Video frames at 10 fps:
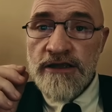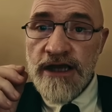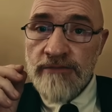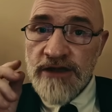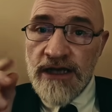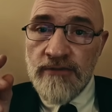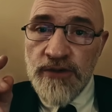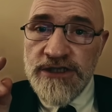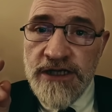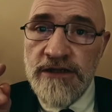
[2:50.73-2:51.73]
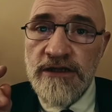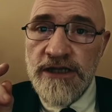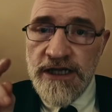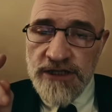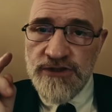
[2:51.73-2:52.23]
that I'm not
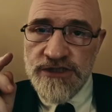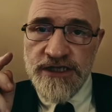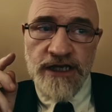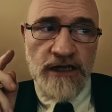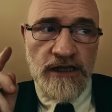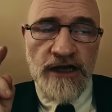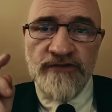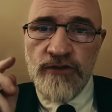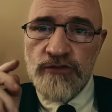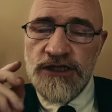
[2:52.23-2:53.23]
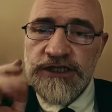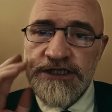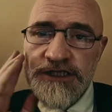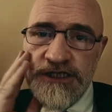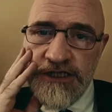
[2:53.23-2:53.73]
particularly interested in a lot of the
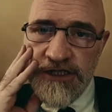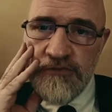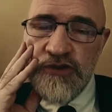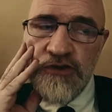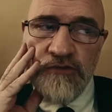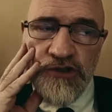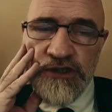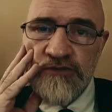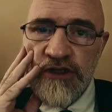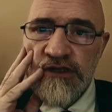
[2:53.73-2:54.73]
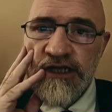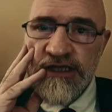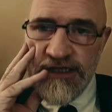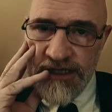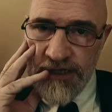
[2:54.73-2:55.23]
religious discussion between Muslims on the
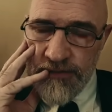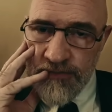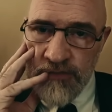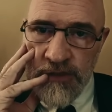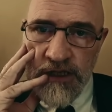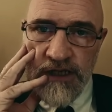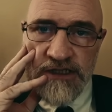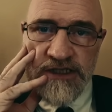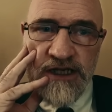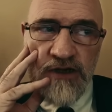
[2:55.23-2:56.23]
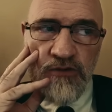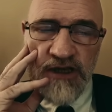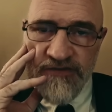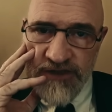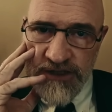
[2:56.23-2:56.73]
internet. It's not
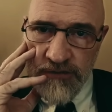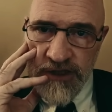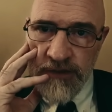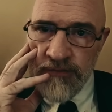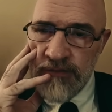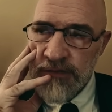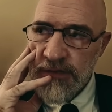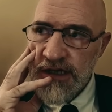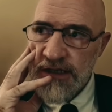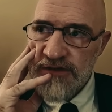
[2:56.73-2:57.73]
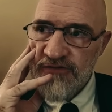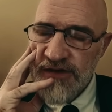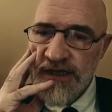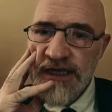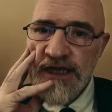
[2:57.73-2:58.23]
relevant to me, and
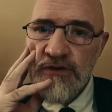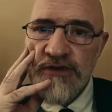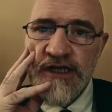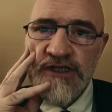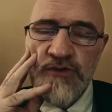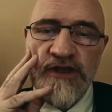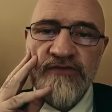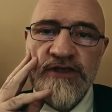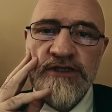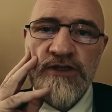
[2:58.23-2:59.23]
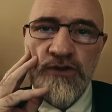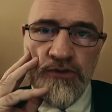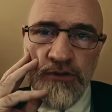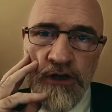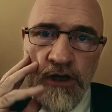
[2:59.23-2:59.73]
frankly, I don't think it's relevant to
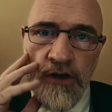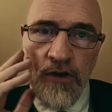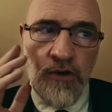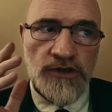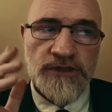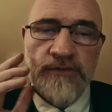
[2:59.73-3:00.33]
you or